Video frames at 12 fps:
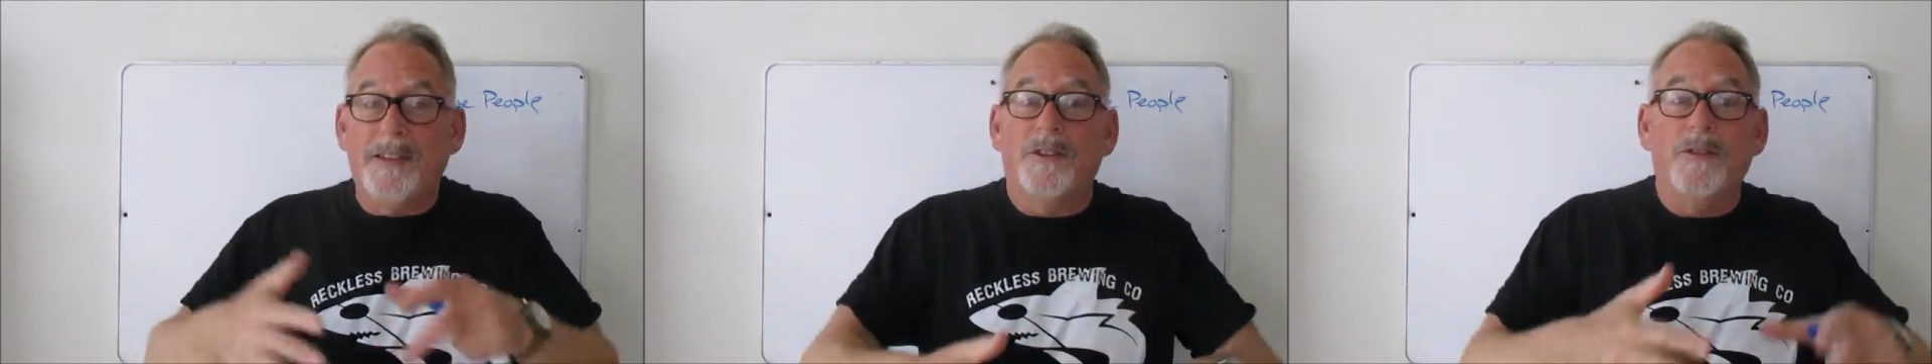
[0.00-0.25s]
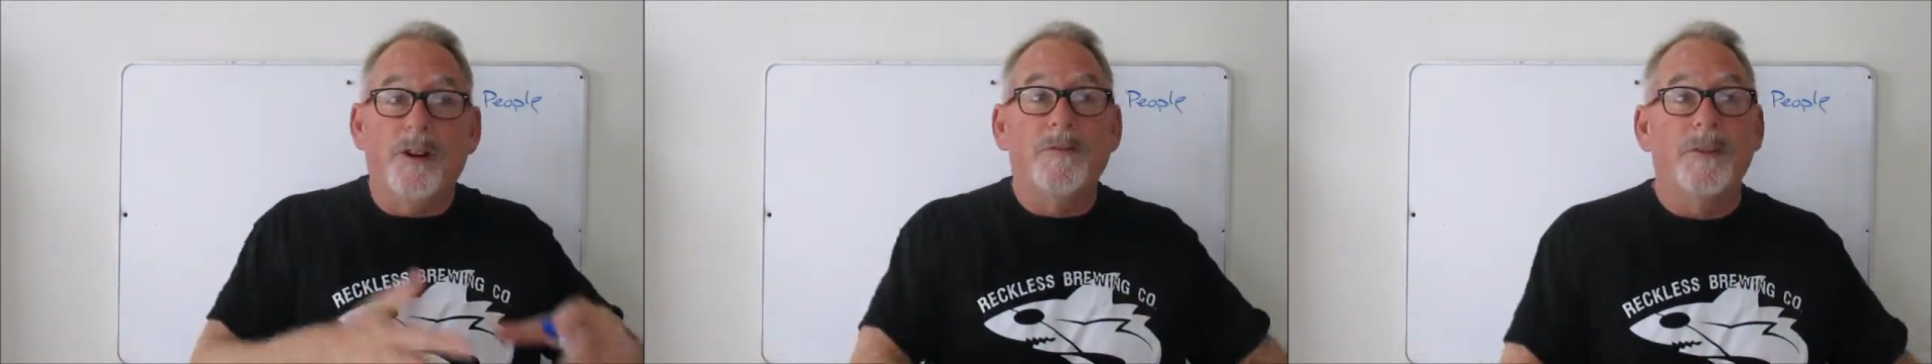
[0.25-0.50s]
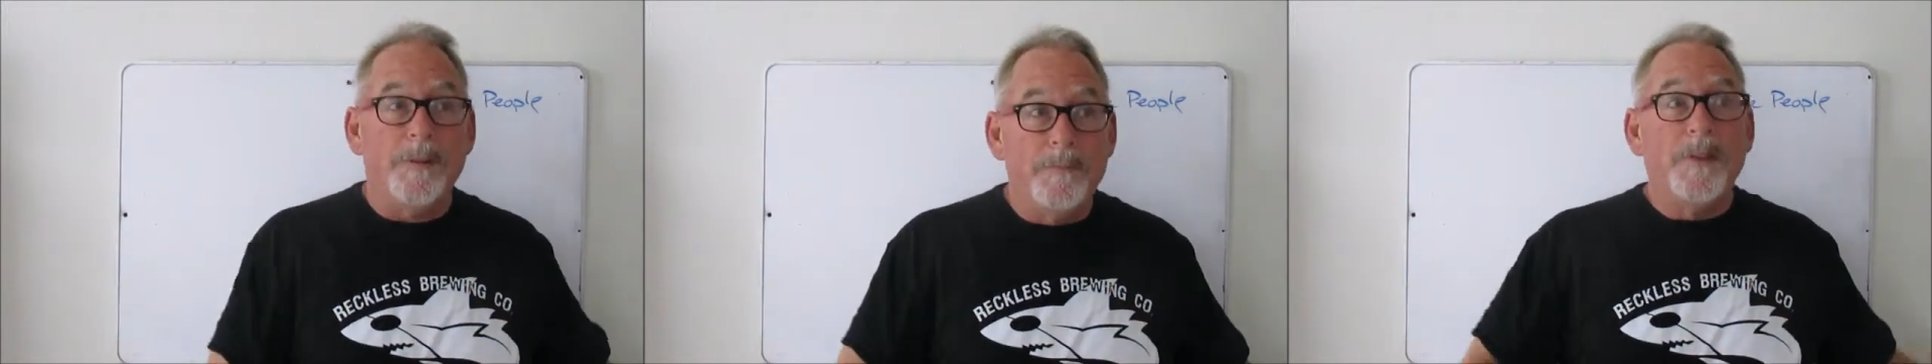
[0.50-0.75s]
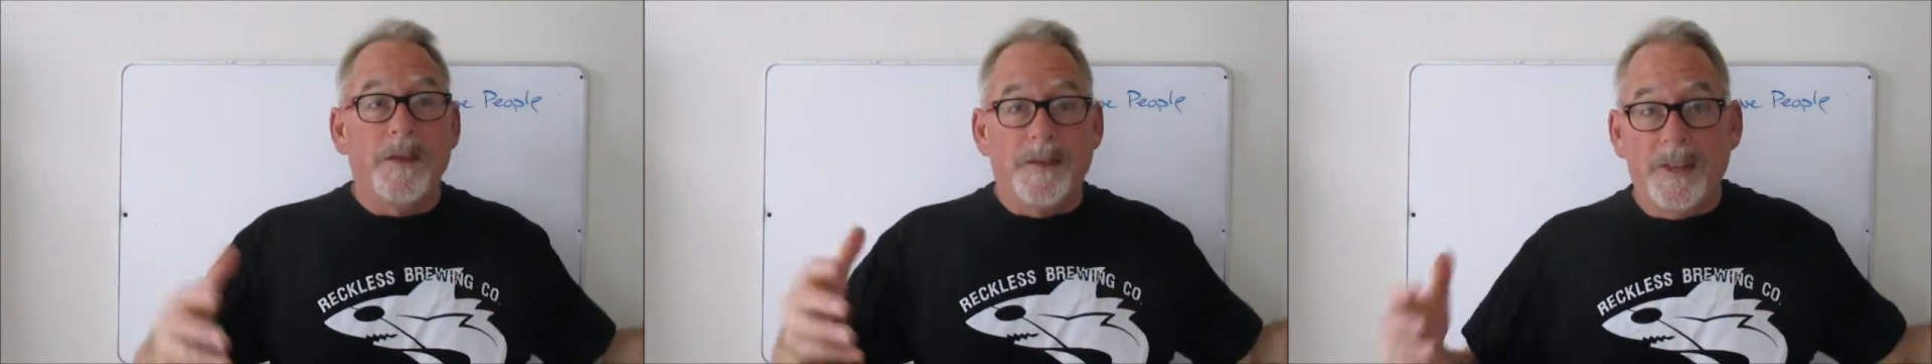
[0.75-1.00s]
then you're over
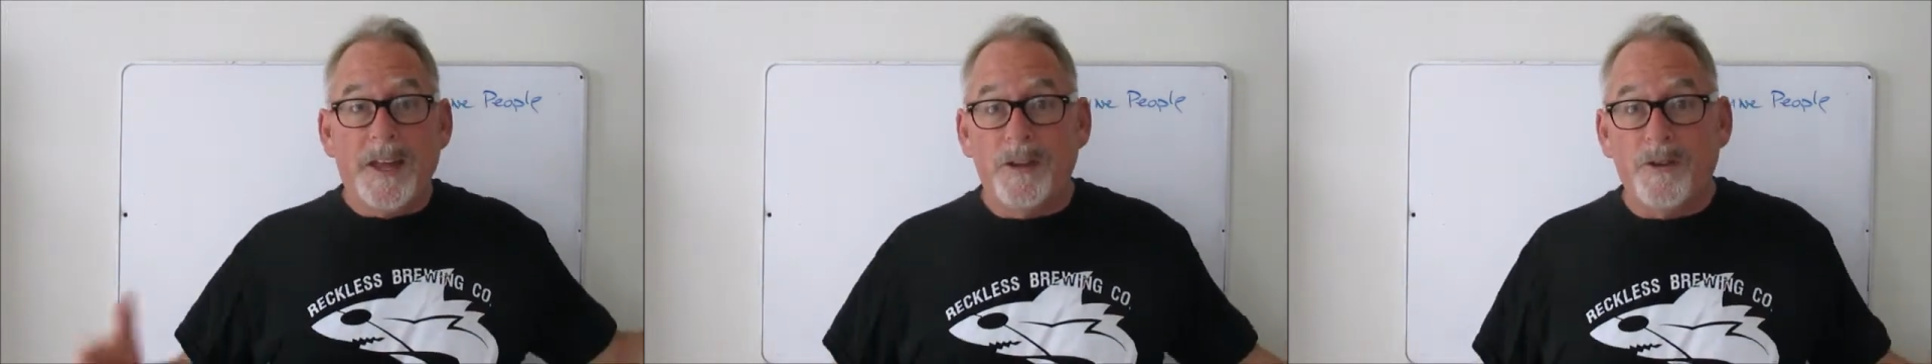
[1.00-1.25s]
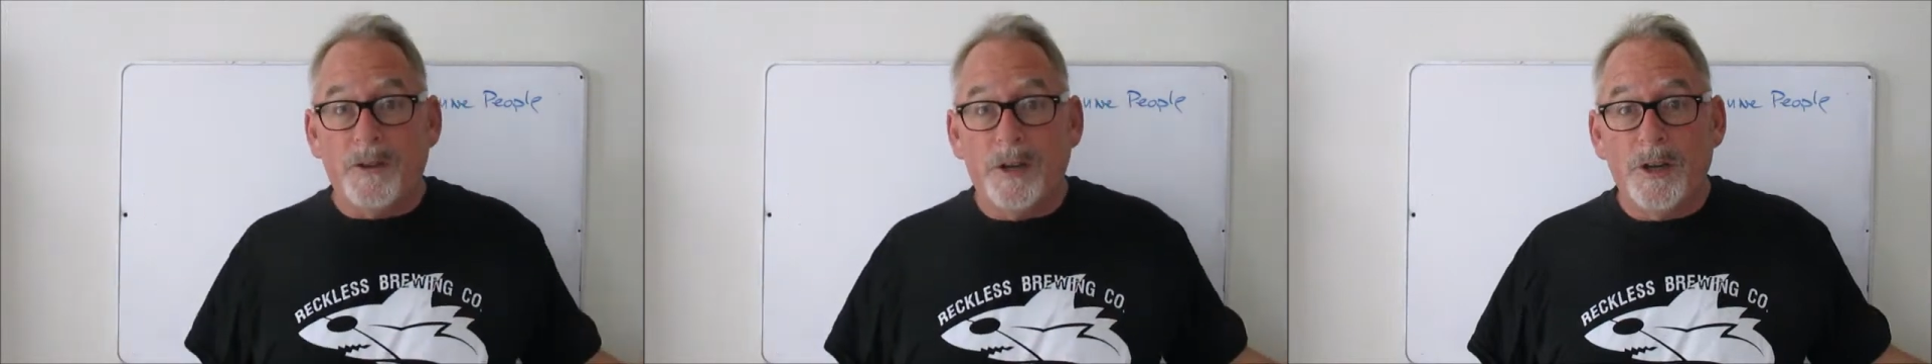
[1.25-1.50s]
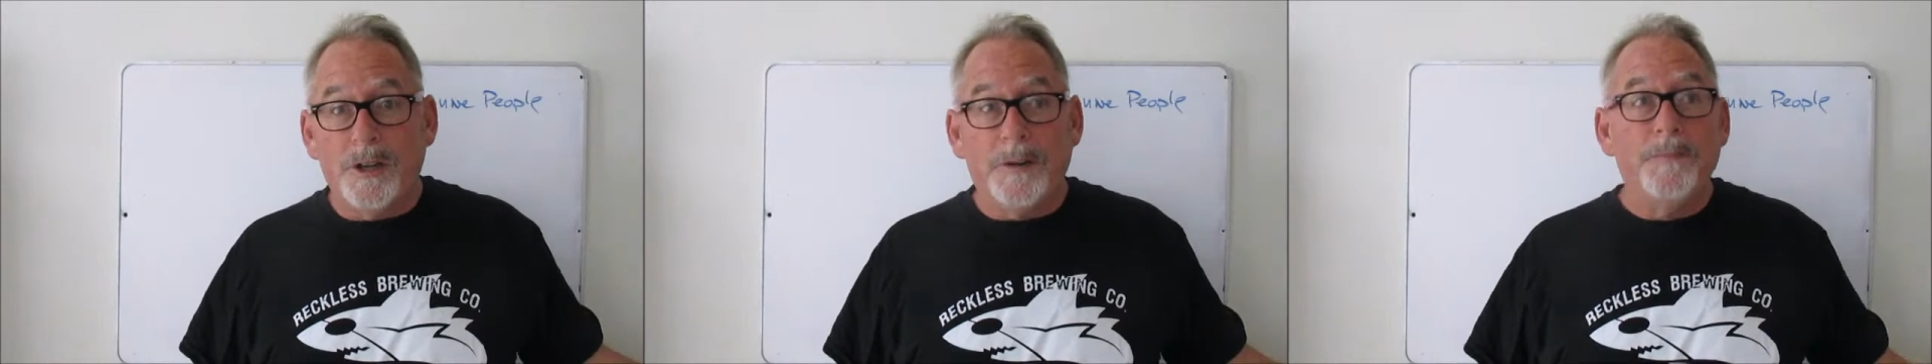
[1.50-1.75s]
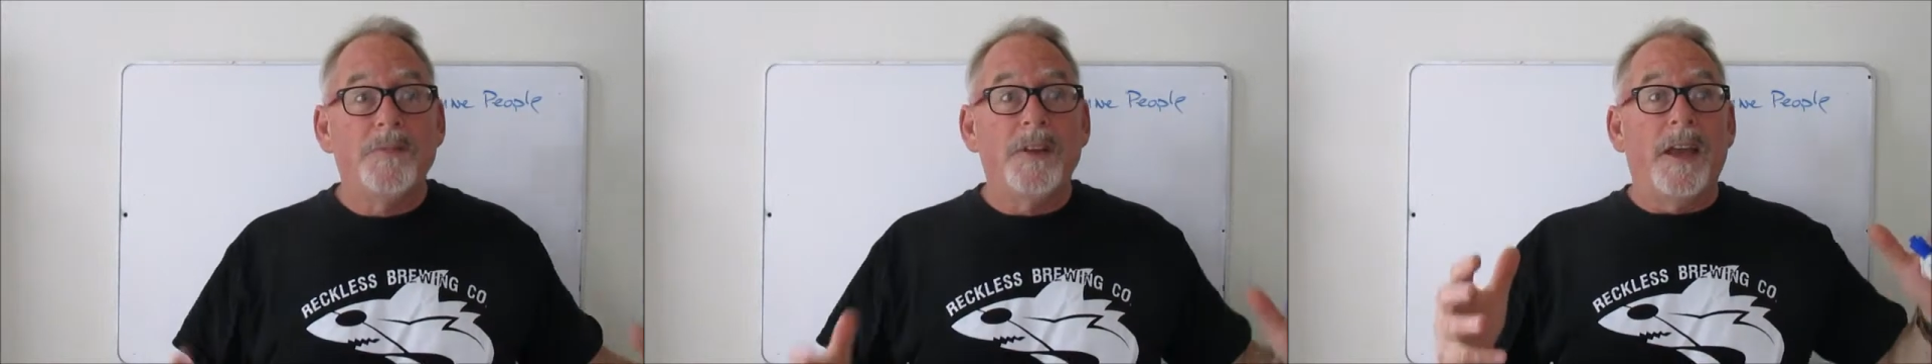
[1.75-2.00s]
it, then you're good.